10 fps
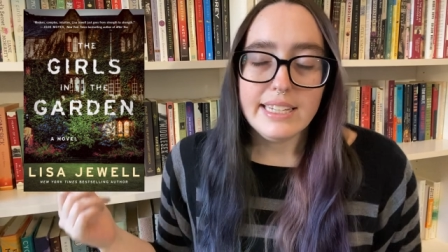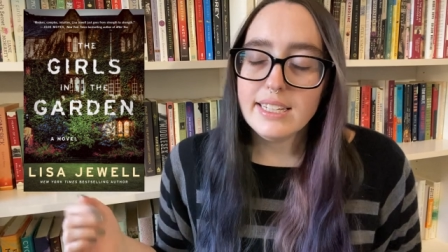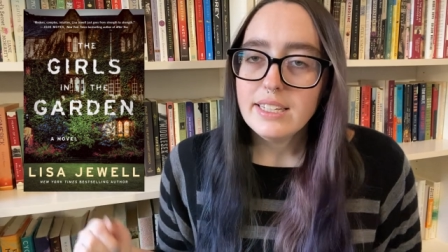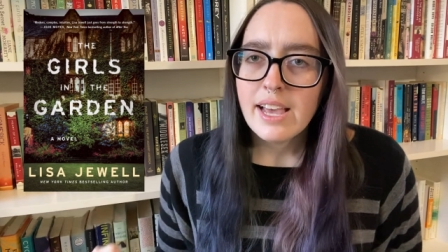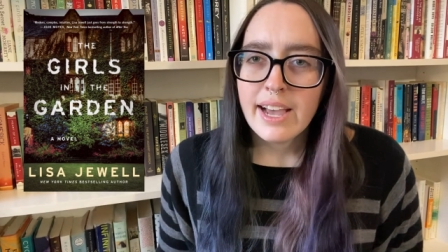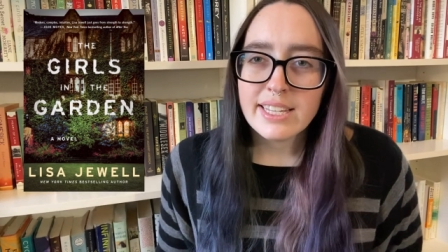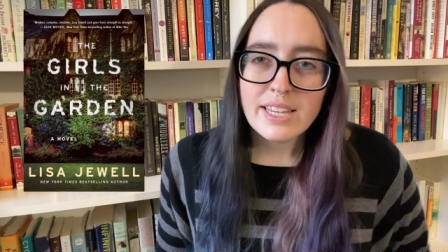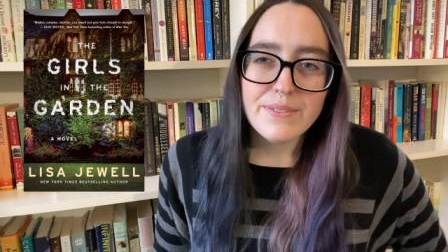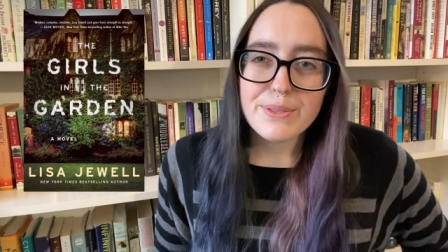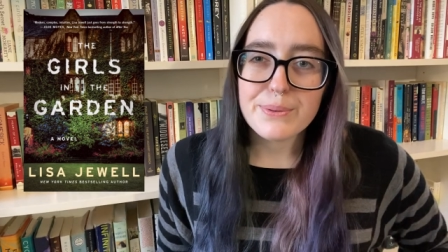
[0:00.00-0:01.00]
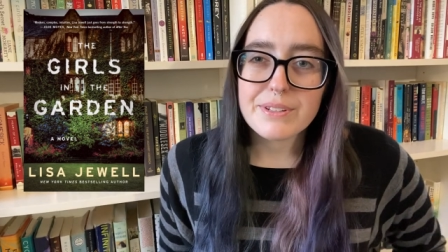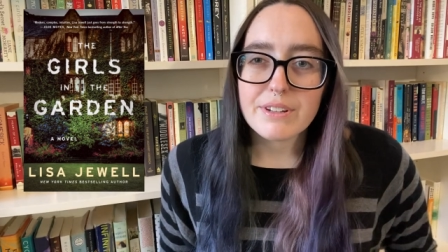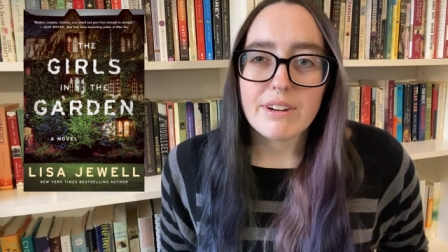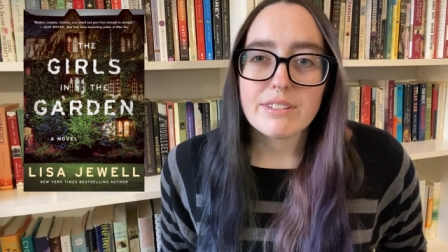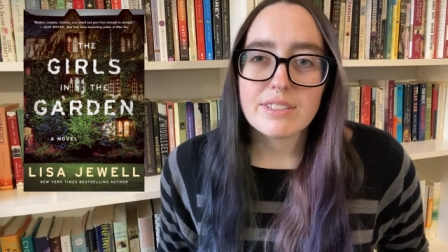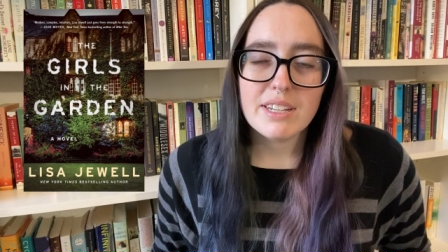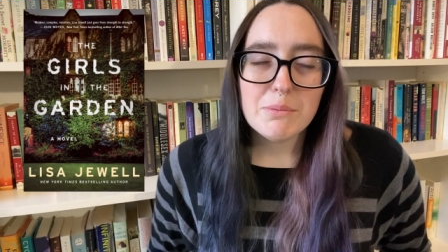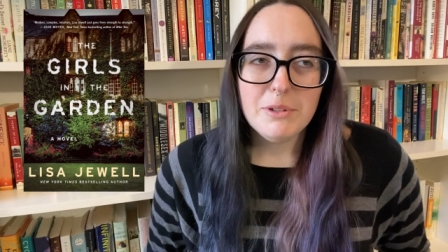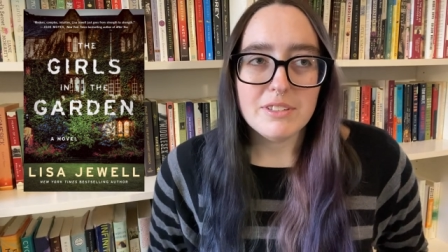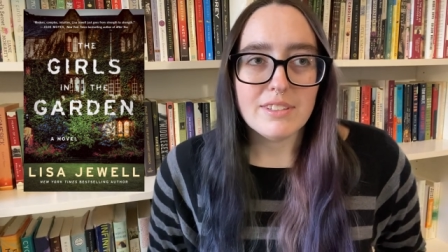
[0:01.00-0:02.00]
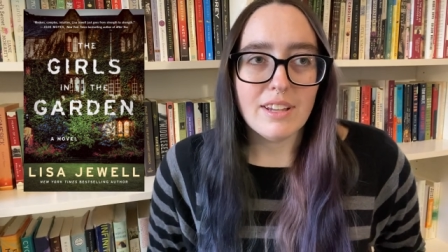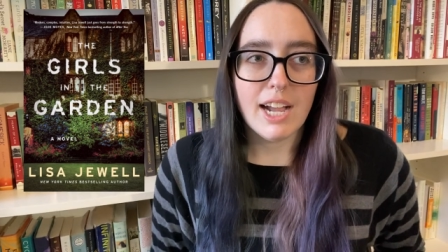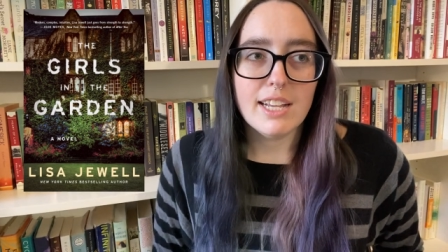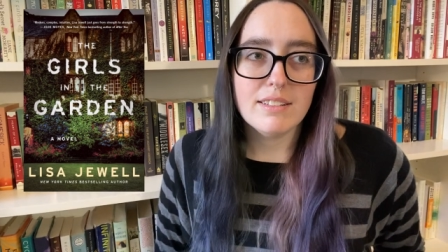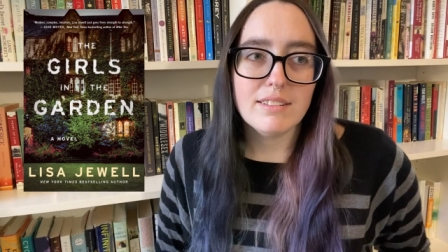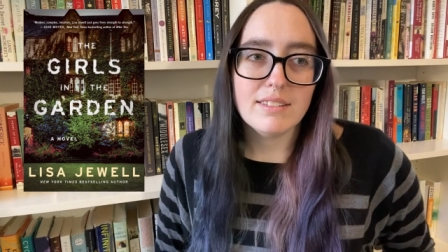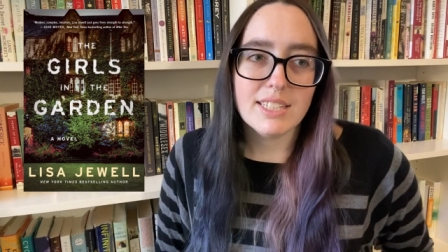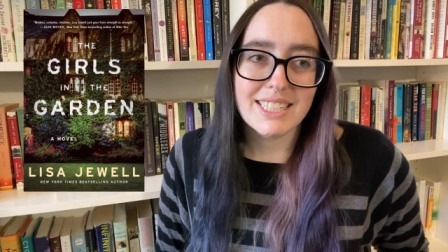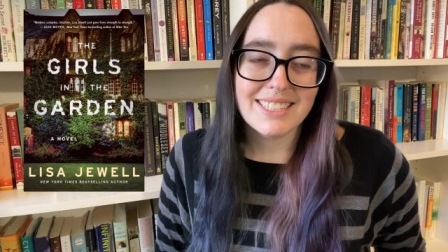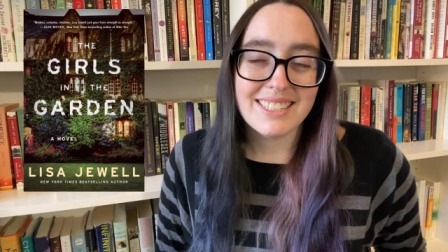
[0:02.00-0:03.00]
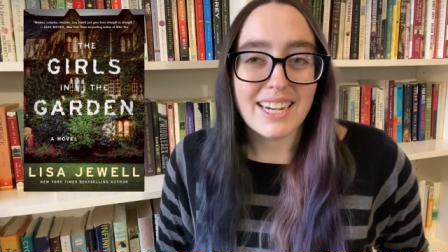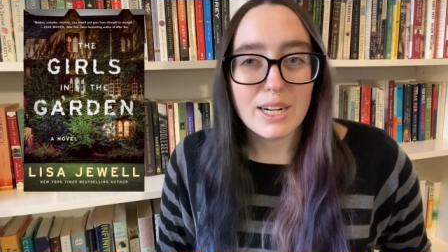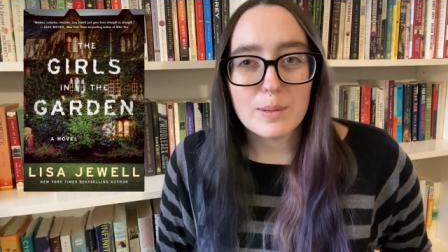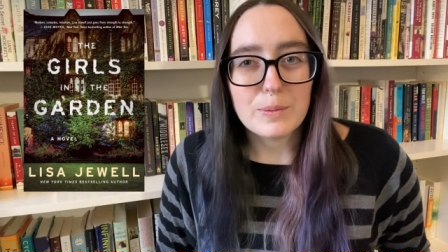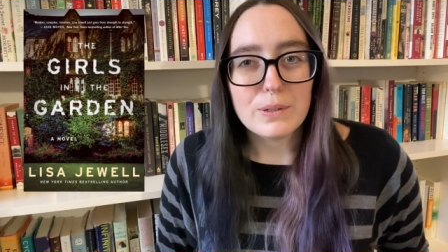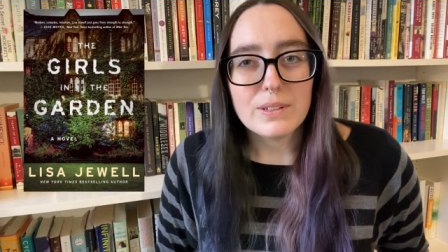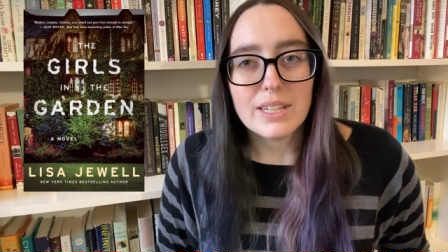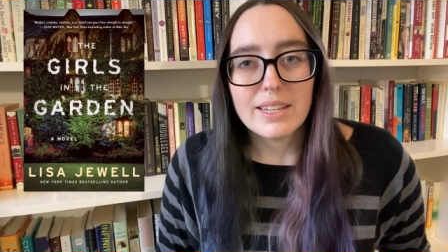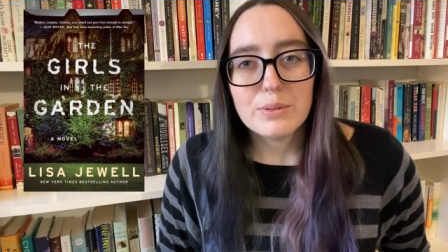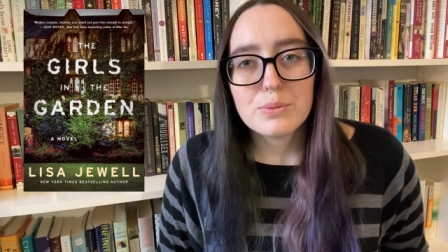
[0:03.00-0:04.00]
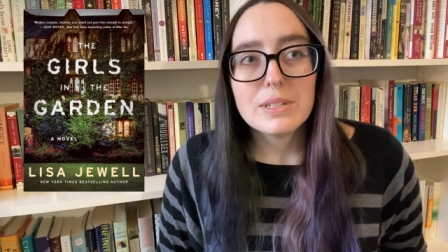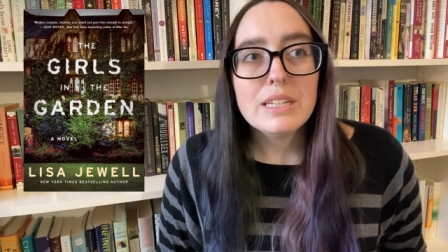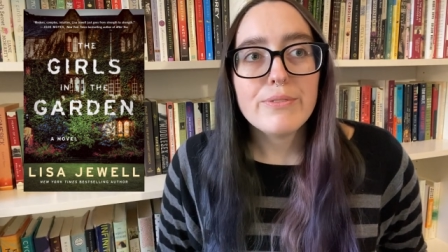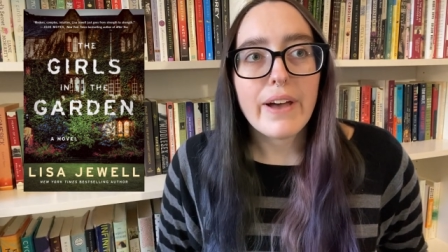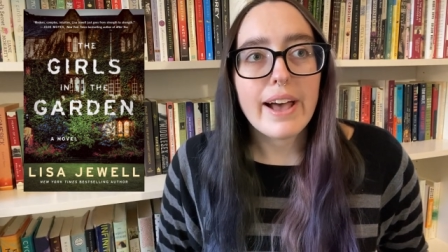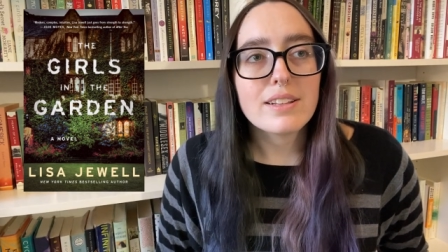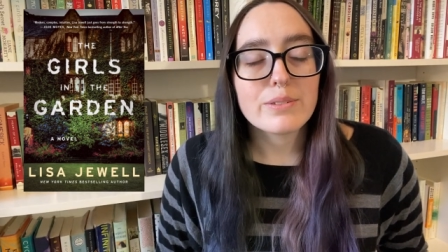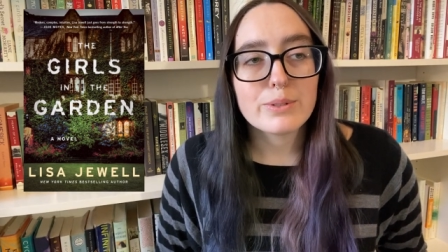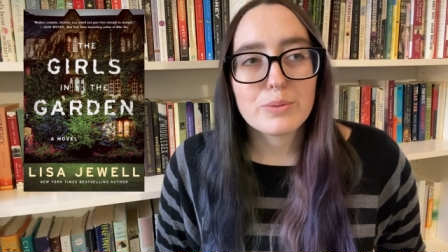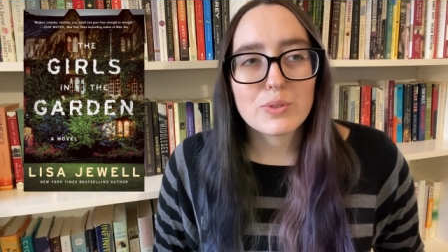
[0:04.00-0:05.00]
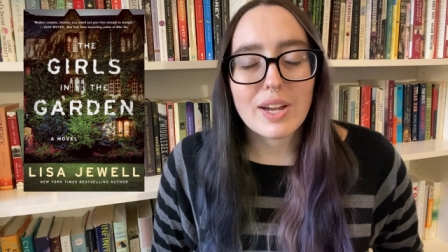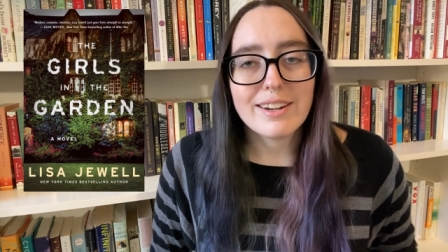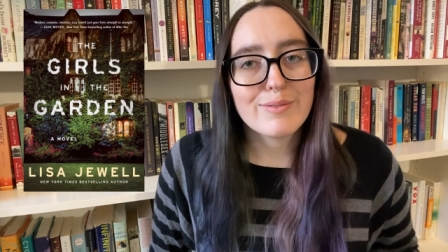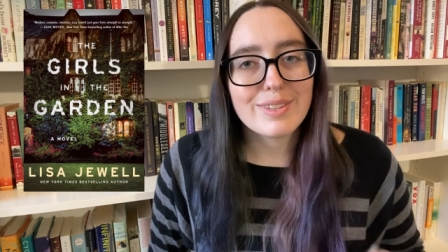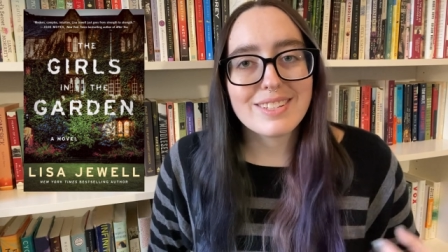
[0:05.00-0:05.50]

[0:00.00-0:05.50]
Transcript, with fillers: yeah i gave it three stars it was not terrible it was really fast which was kind of the